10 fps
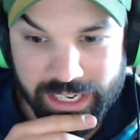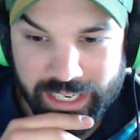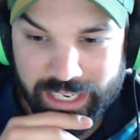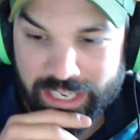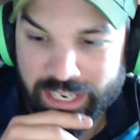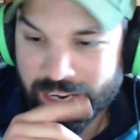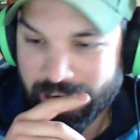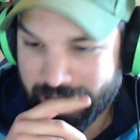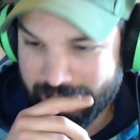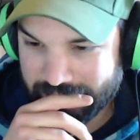So
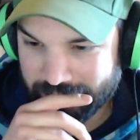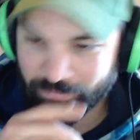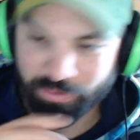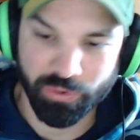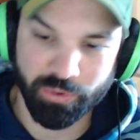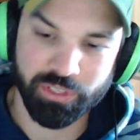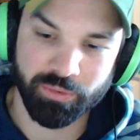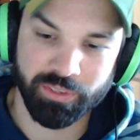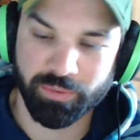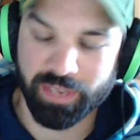those are the ones
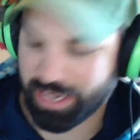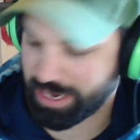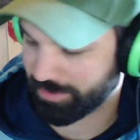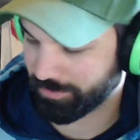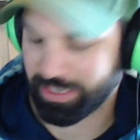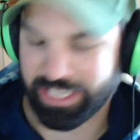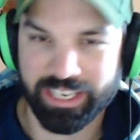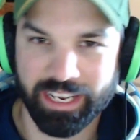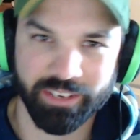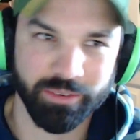we didn't.
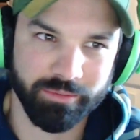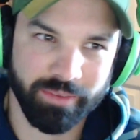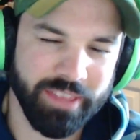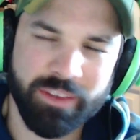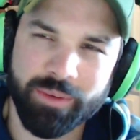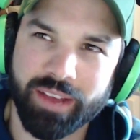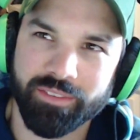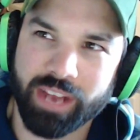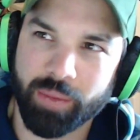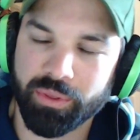I think we have a couple of those
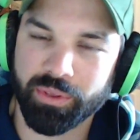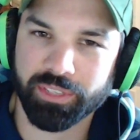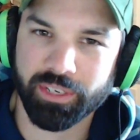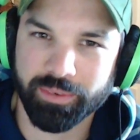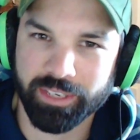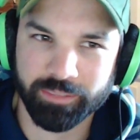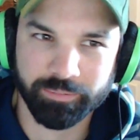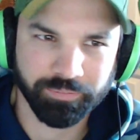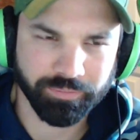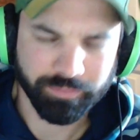at work,
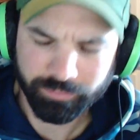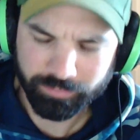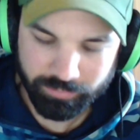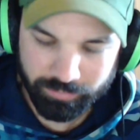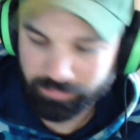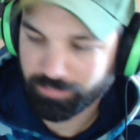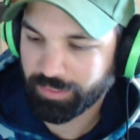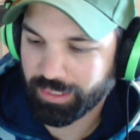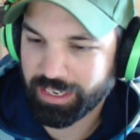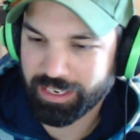but I
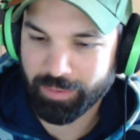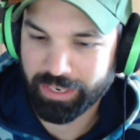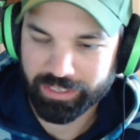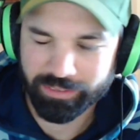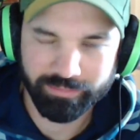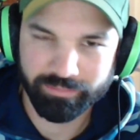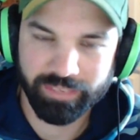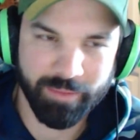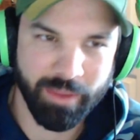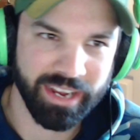don't
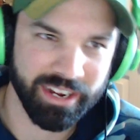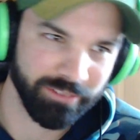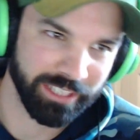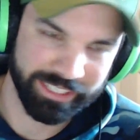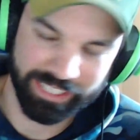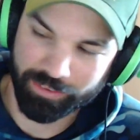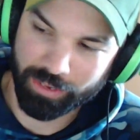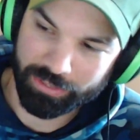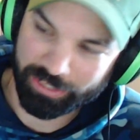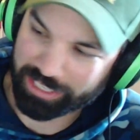really sell those things. So
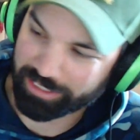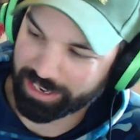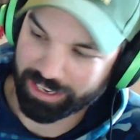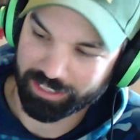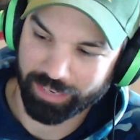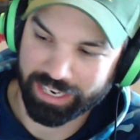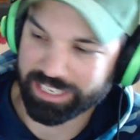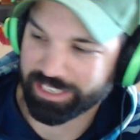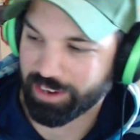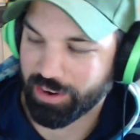that's why I didn't know a lot
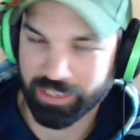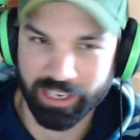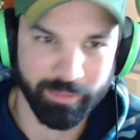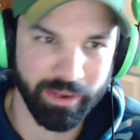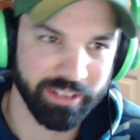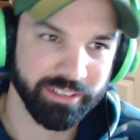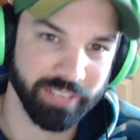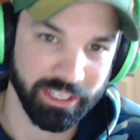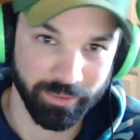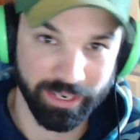about it. So that's why I
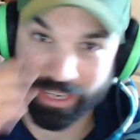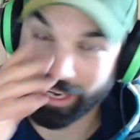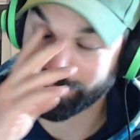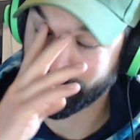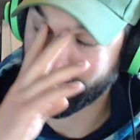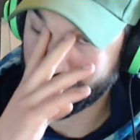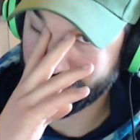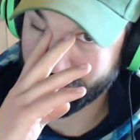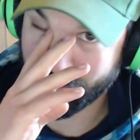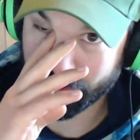learned the most
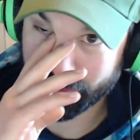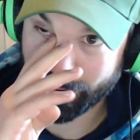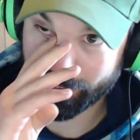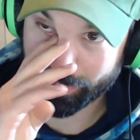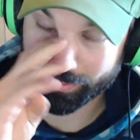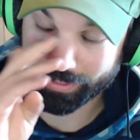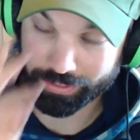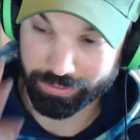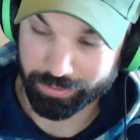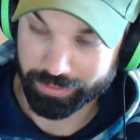about those things too.
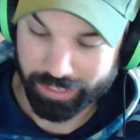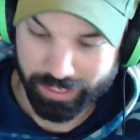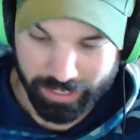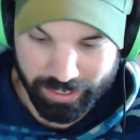But my